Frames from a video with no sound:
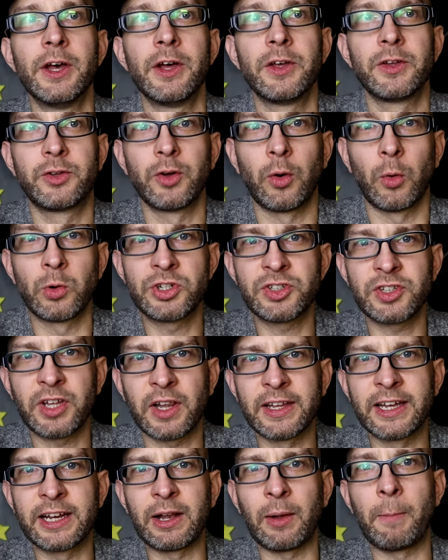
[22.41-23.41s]
So just a
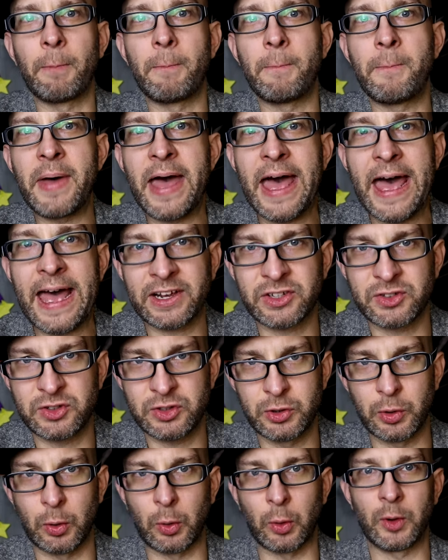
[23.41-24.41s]
little
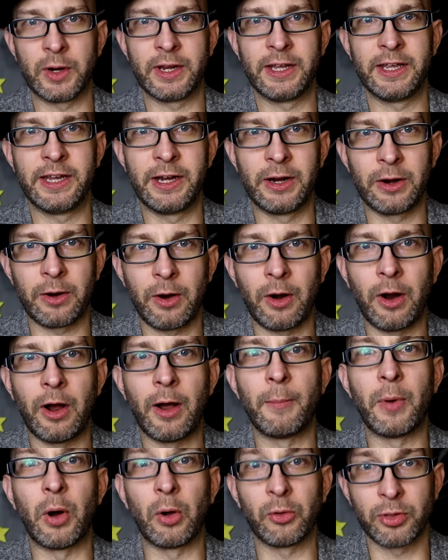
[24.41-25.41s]
backstory here
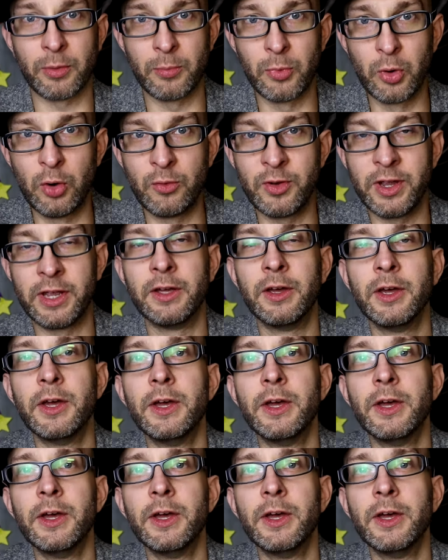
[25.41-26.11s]
about the movie.